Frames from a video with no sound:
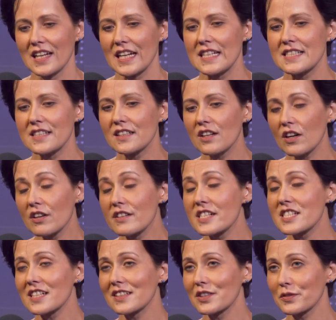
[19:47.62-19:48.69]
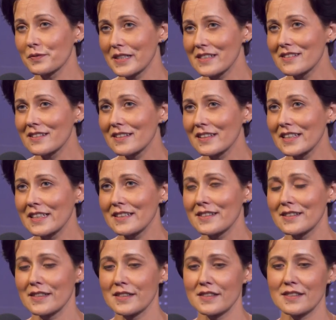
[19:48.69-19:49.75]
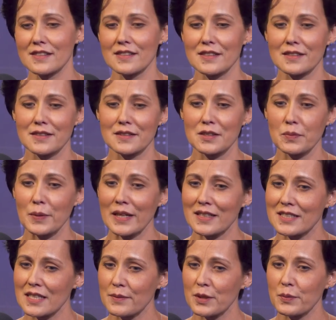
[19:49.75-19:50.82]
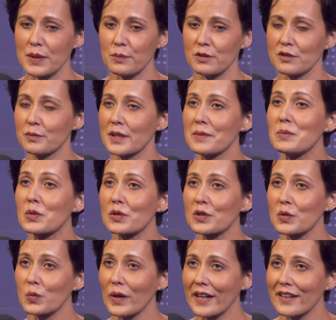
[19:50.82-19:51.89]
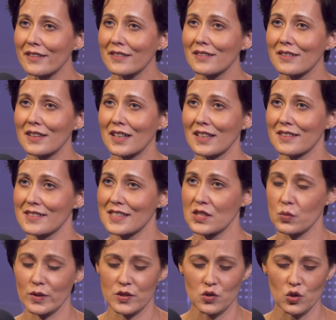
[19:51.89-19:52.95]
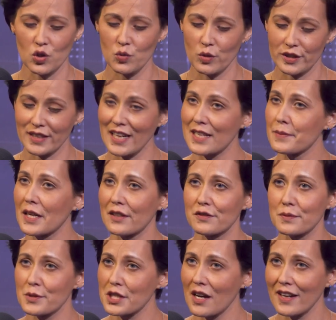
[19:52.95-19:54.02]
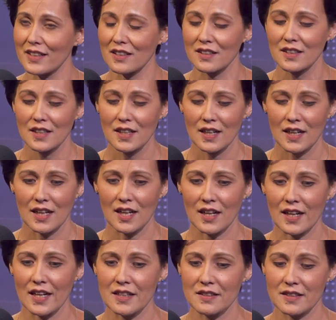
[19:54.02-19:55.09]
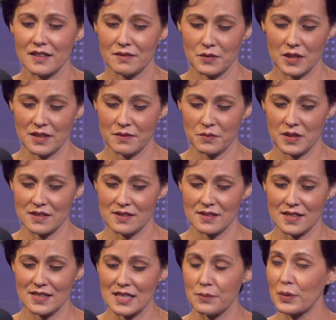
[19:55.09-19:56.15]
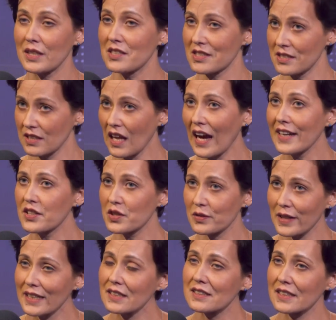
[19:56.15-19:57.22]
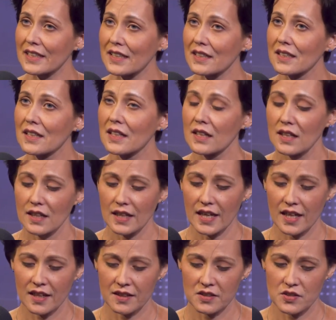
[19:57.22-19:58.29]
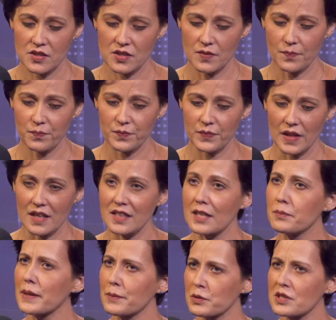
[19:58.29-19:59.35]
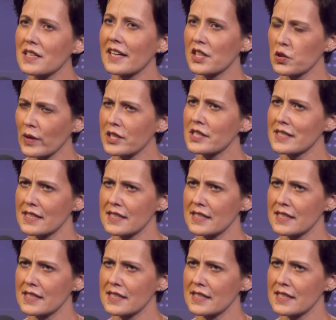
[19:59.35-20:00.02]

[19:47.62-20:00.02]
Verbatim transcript: it's encouraging that recently, since the pandemic, people have been more aware, since we saw what came out from China, and that the CCP just lied directly. And then people started to actually